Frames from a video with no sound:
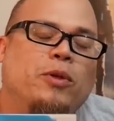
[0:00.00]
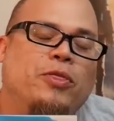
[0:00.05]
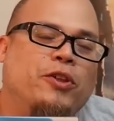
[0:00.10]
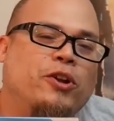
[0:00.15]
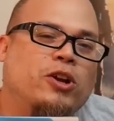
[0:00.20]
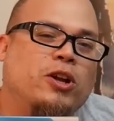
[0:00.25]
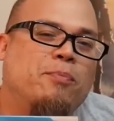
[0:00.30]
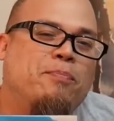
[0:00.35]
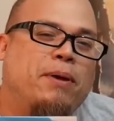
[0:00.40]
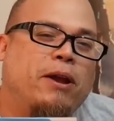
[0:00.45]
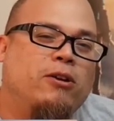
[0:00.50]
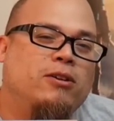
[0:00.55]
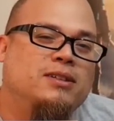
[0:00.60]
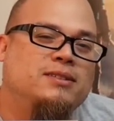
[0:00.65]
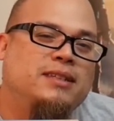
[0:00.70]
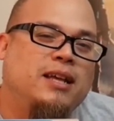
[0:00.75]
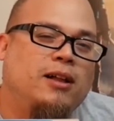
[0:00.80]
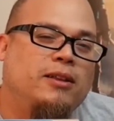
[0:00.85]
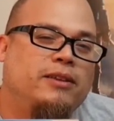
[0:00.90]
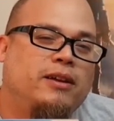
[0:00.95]
when they're compared to
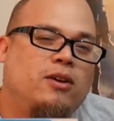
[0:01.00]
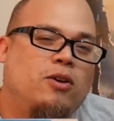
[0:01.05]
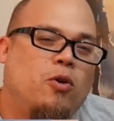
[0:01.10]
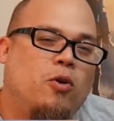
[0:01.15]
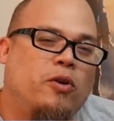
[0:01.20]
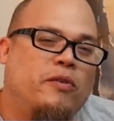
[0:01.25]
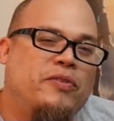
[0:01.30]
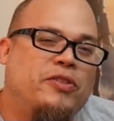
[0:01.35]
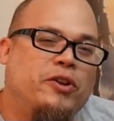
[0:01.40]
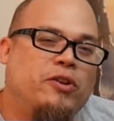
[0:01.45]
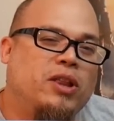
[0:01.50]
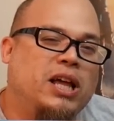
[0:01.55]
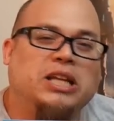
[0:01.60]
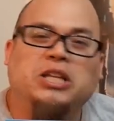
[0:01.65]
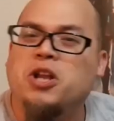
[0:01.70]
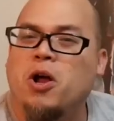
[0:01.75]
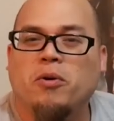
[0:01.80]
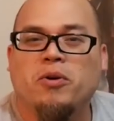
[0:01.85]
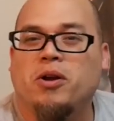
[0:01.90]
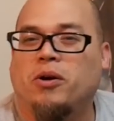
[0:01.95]
Zelda, or if they're
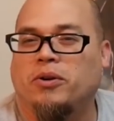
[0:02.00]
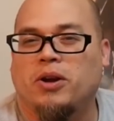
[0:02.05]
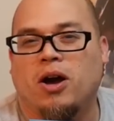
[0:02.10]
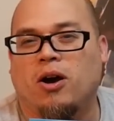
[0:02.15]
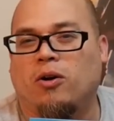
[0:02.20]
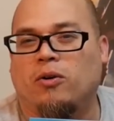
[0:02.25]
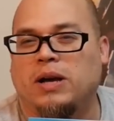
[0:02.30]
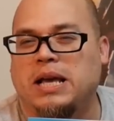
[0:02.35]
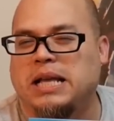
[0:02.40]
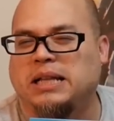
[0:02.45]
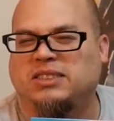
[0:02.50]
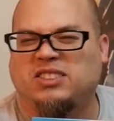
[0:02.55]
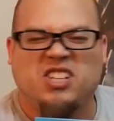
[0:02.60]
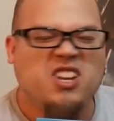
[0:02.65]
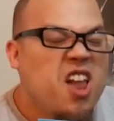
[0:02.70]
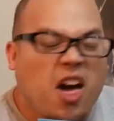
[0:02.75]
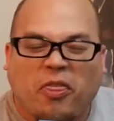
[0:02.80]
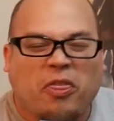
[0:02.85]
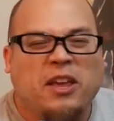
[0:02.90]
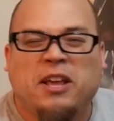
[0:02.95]
like, no, no, no, it's
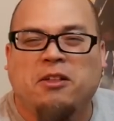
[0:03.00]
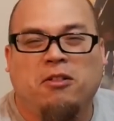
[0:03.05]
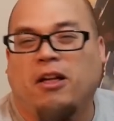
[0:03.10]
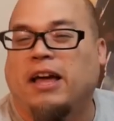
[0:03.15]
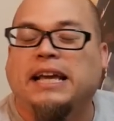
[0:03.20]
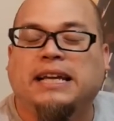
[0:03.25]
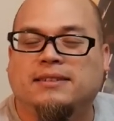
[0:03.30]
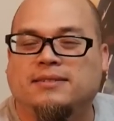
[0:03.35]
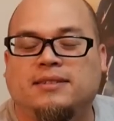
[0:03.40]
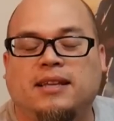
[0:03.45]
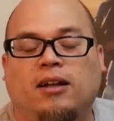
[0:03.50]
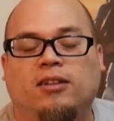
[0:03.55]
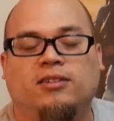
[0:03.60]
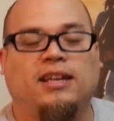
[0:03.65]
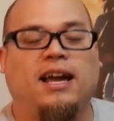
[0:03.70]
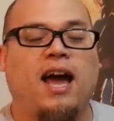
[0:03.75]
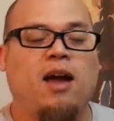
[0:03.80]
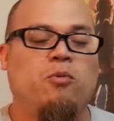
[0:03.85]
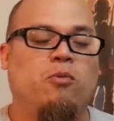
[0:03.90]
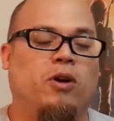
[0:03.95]
nothing like
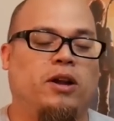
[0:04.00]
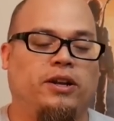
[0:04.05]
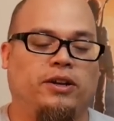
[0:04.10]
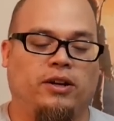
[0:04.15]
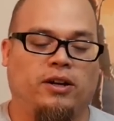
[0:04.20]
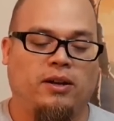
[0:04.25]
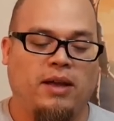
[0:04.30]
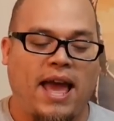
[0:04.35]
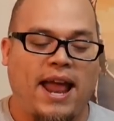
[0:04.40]
Zelda. I wonder.